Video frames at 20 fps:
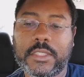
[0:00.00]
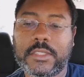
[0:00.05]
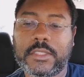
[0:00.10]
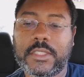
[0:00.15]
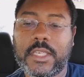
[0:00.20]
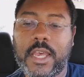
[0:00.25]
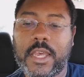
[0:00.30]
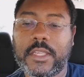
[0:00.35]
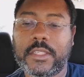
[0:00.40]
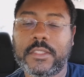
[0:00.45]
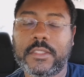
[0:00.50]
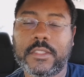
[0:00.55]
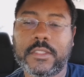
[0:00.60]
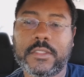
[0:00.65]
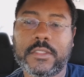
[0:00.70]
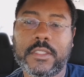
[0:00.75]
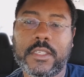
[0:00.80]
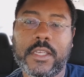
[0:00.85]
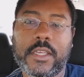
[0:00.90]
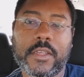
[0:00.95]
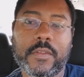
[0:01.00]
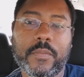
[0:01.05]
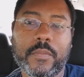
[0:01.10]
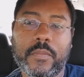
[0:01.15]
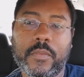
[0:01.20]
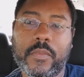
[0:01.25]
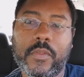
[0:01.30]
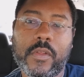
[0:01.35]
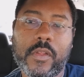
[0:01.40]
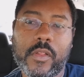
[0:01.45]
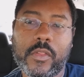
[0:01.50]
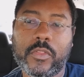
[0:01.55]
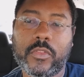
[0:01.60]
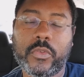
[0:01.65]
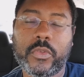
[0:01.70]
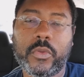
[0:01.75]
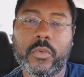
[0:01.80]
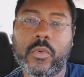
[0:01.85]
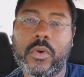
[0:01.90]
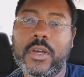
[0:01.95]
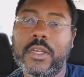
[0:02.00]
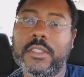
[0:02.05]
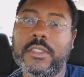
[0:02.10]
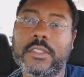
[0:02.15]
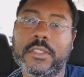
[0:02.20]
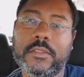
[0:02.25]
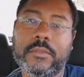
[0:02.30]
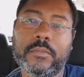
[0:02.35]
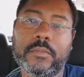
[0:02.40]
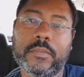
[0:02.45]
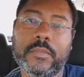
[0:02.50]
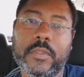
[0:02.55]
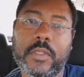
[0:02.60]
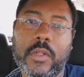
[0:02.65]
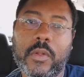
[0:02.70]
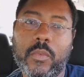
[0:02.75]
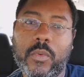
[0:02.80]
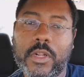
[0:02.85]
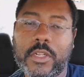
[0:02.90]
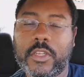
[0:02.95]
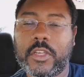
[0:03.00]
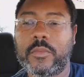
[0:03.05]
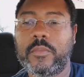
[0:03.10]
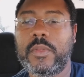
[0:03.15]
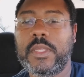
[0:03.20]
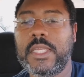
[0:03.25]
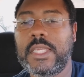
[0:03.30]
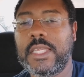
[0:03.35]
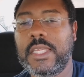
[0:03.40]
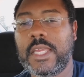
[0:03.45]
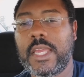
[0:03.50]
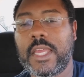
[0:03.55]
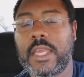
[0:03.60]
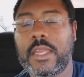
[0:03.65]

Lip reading: tight to say, do you want what could be